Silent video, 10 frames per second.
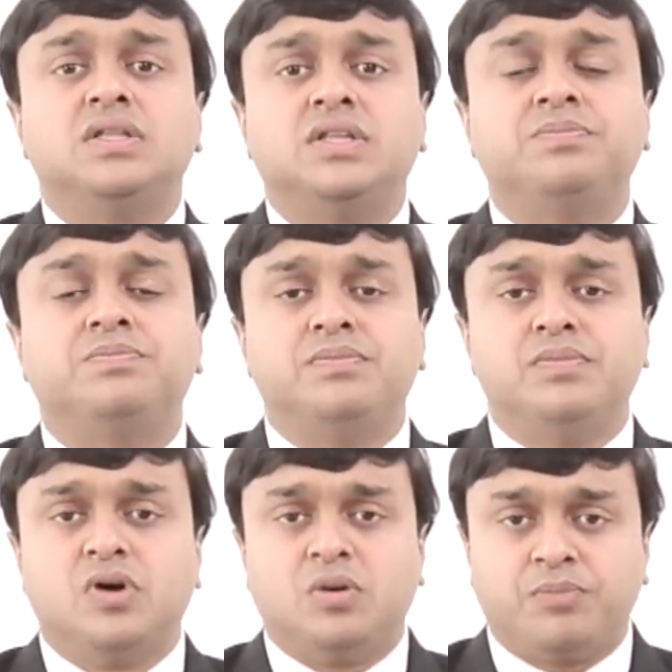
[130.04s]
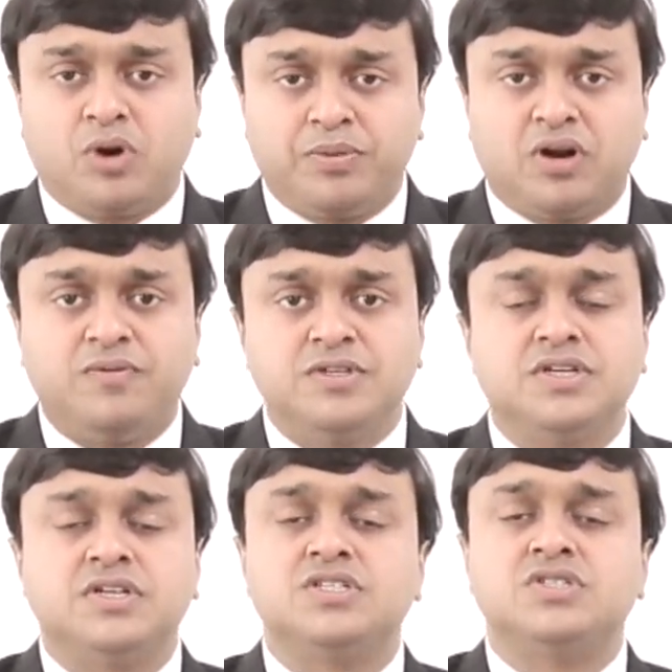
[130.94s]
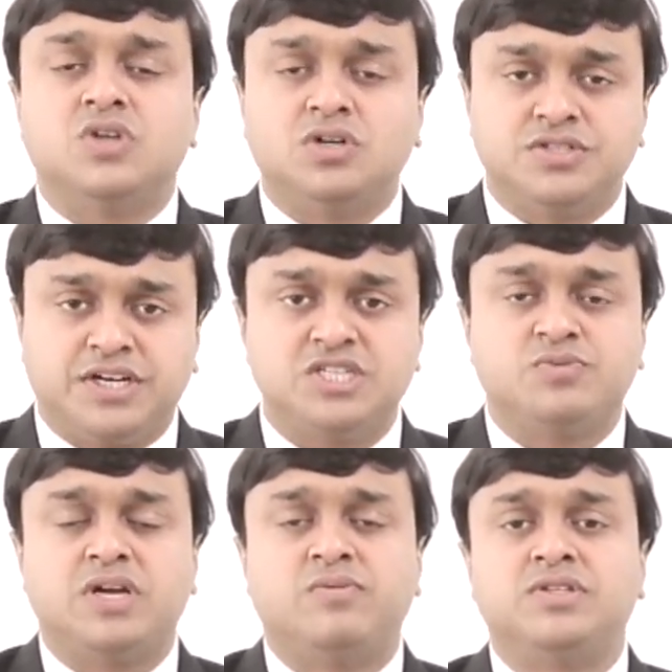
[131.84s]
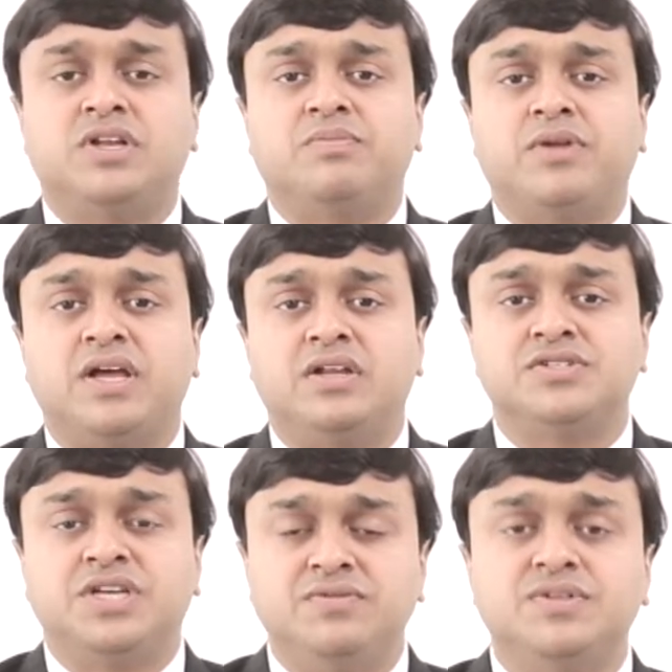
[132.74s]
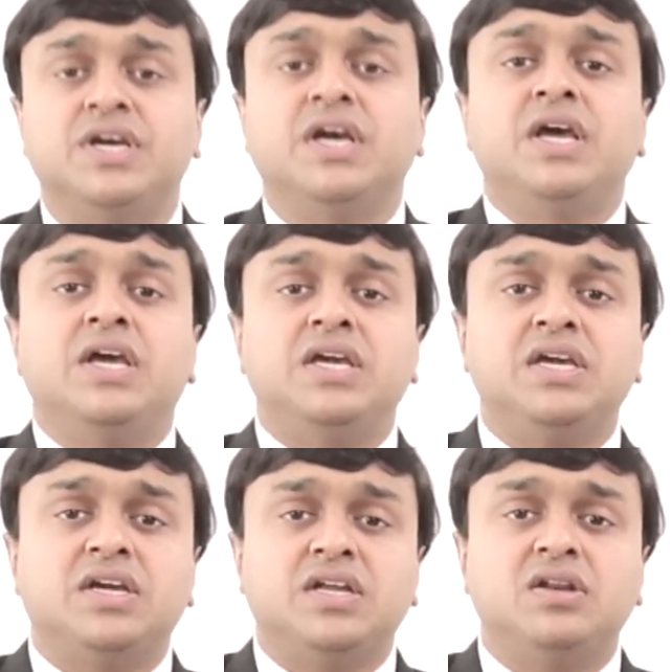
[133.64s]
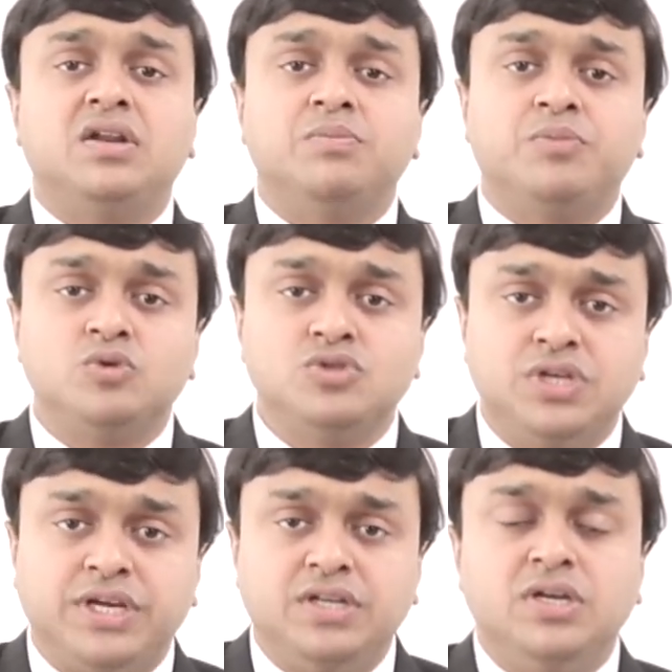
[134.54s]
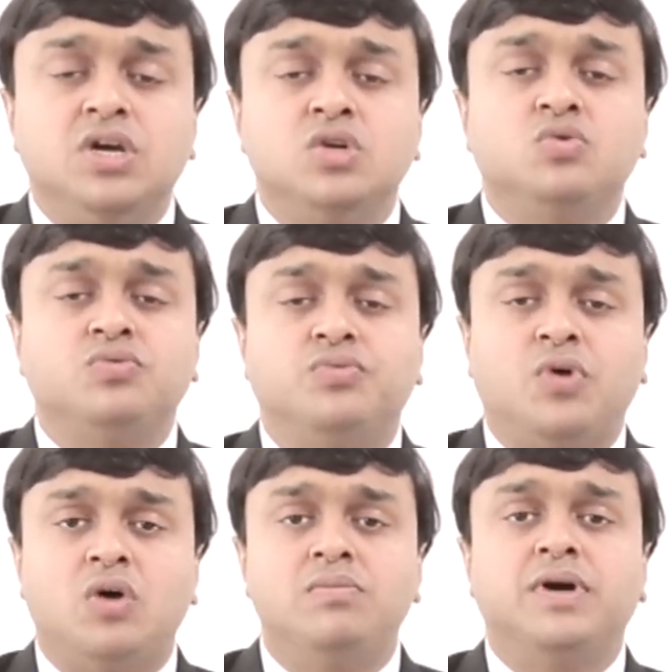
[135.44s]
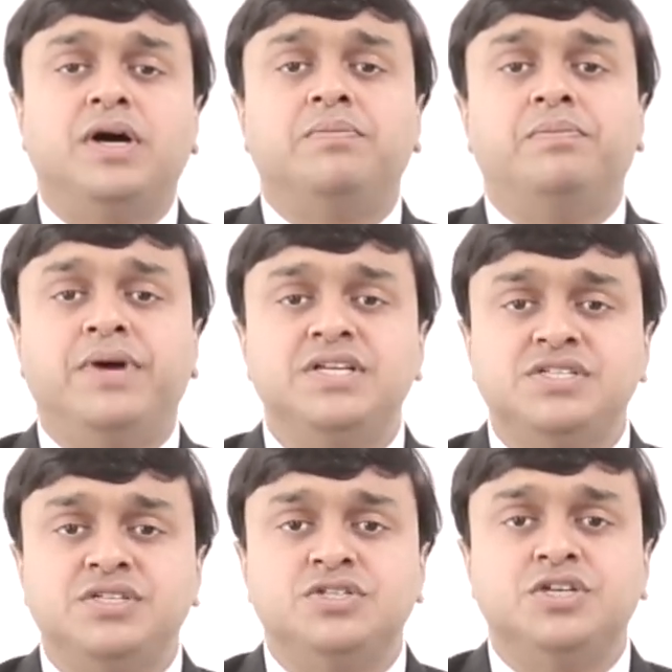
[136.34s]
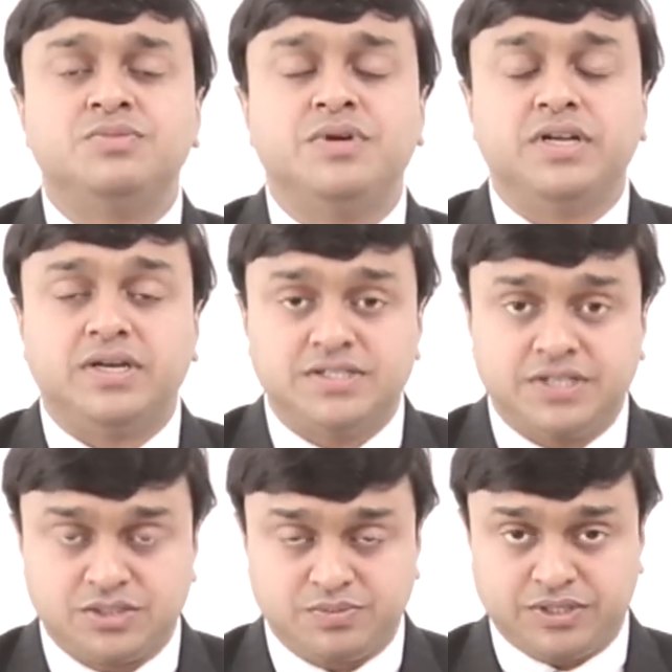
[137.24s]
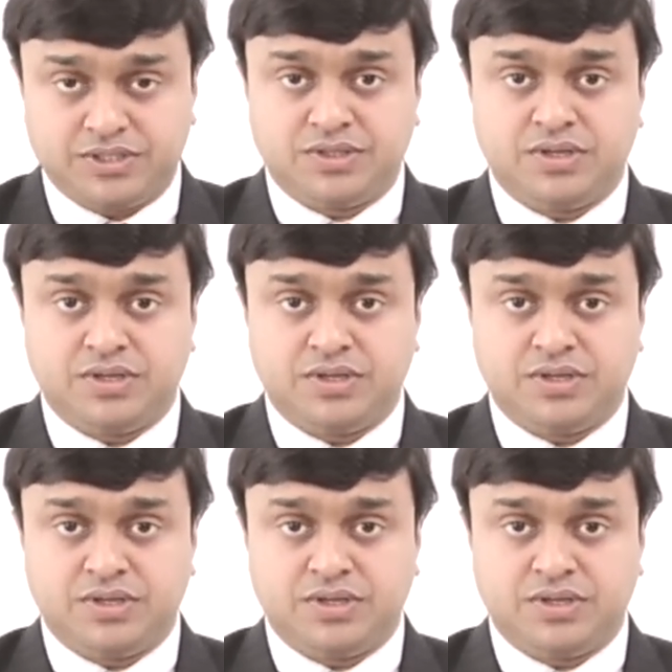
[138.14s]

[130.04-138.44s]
the proper officer is not satisfied with the reply received, he can proceed to form a best judgment assessment.